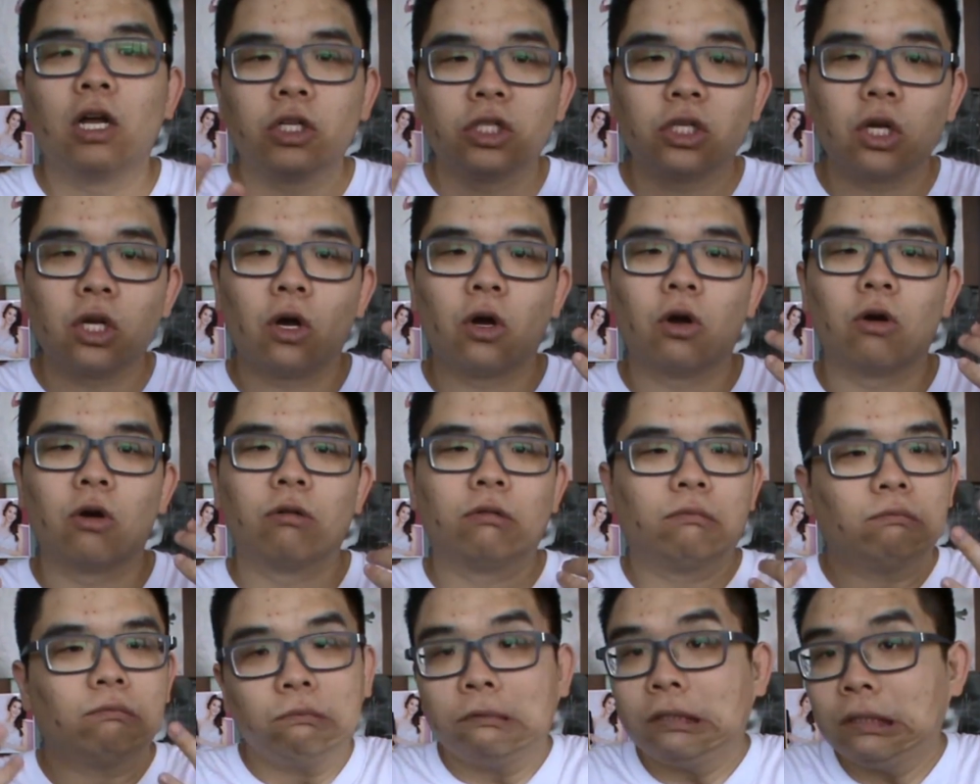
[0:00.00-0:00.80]

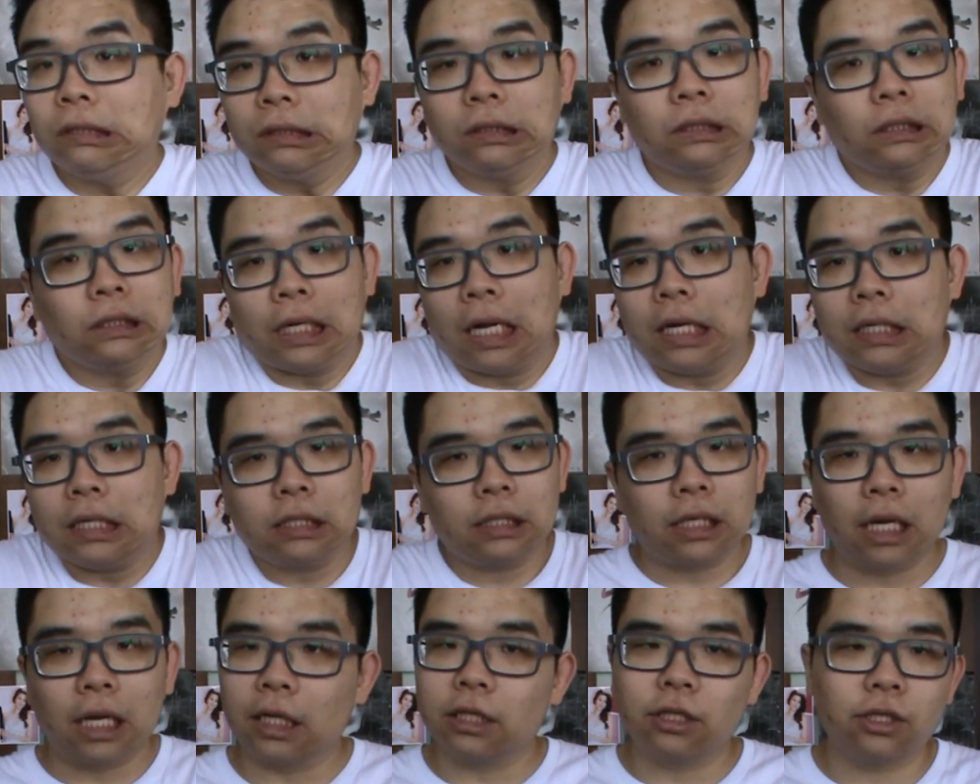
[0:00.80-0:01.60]
So
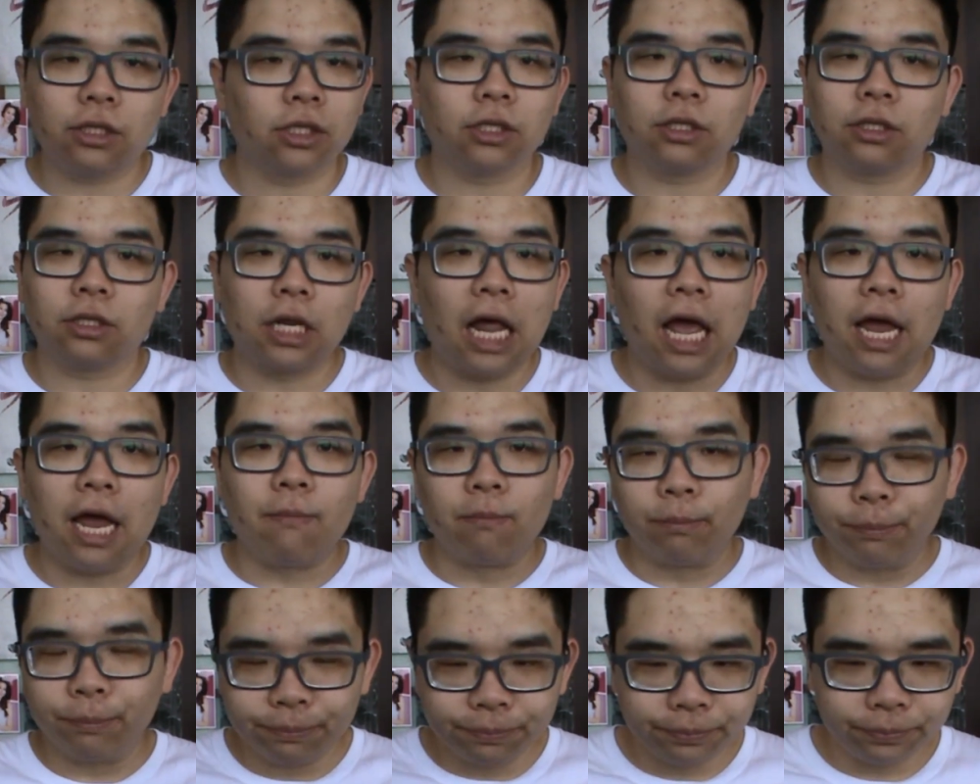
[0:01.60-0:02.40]
that that's just
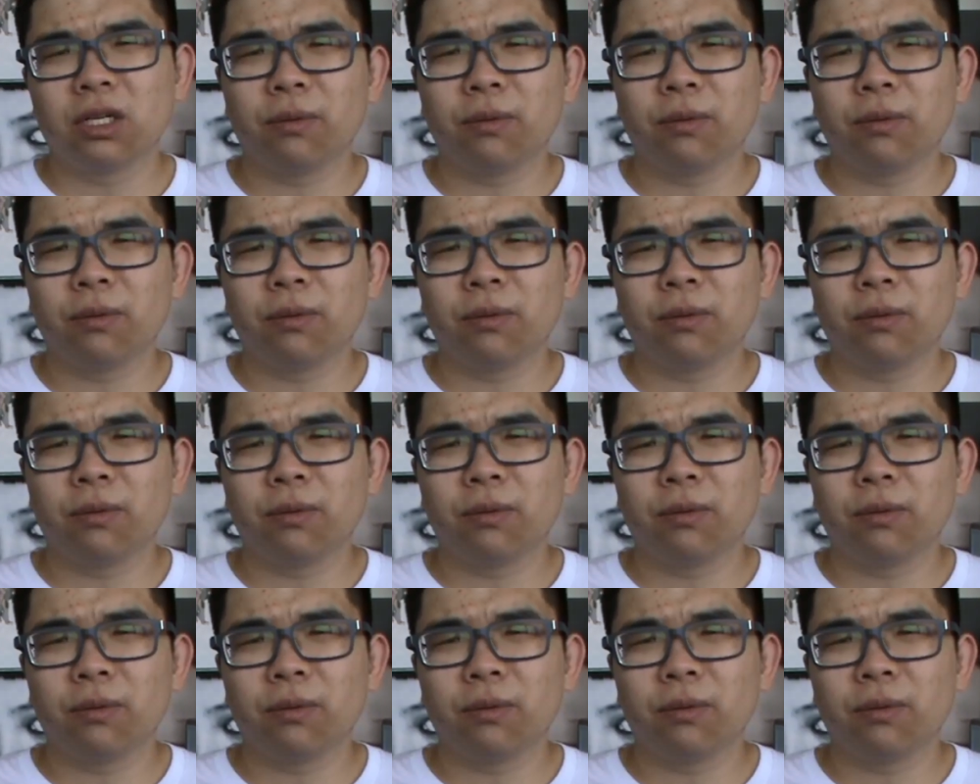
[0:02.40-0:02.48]
lame.